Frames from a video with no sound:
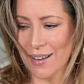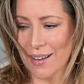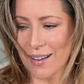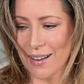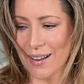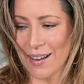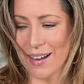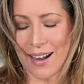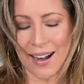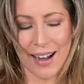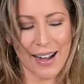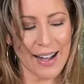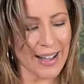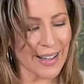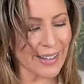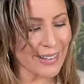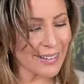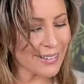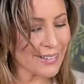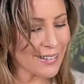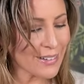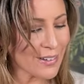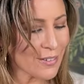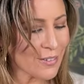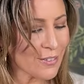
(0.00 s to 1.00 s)

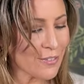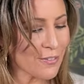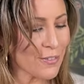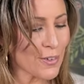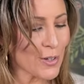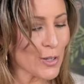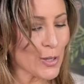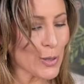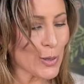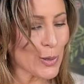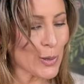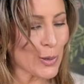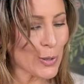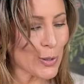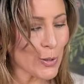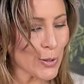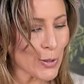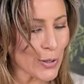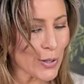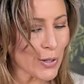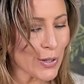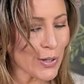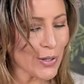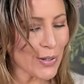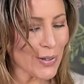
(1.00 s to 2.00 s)
kind of
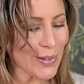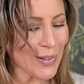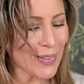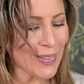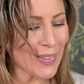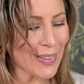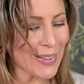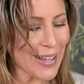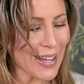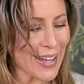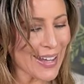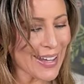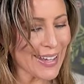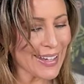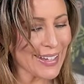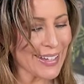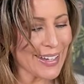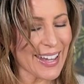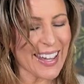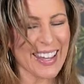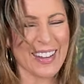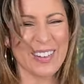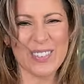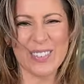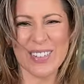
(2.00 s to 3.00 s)
look
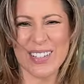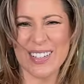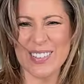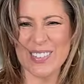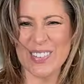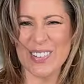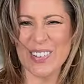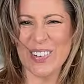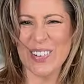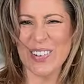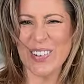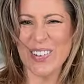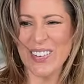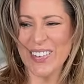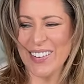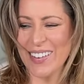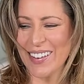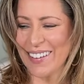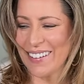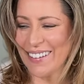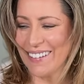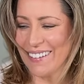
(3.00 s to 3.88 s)
like a return.